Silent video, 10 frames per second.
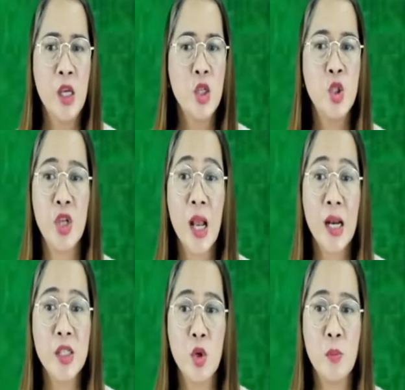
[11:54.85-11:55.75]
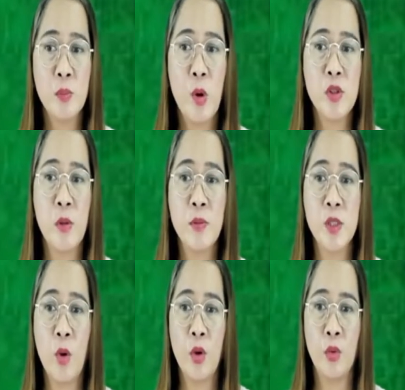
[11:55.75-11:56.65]
Shale is composed of
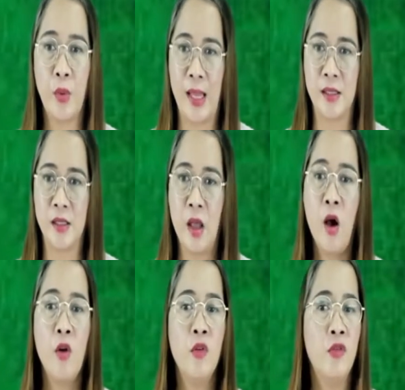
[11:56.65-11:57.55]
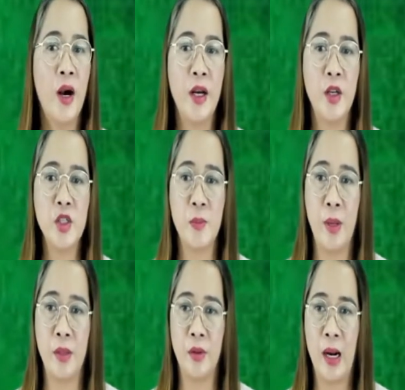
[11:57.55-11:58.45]
small grains, various
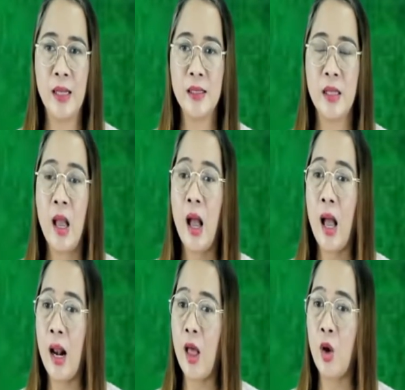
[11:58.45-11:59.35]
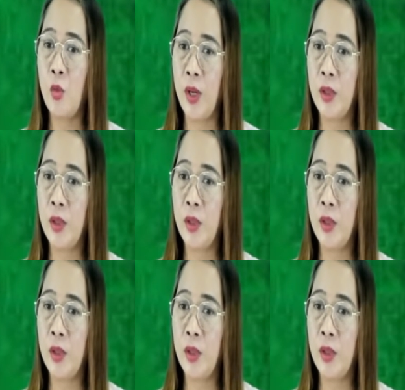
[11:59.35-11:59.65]
minerals, along with